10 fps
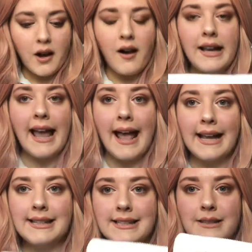I
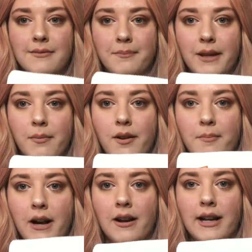hate it when people
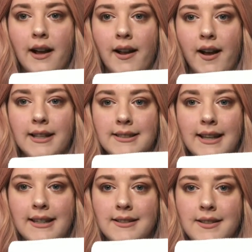Americanize
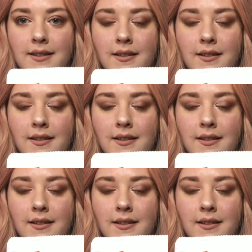things,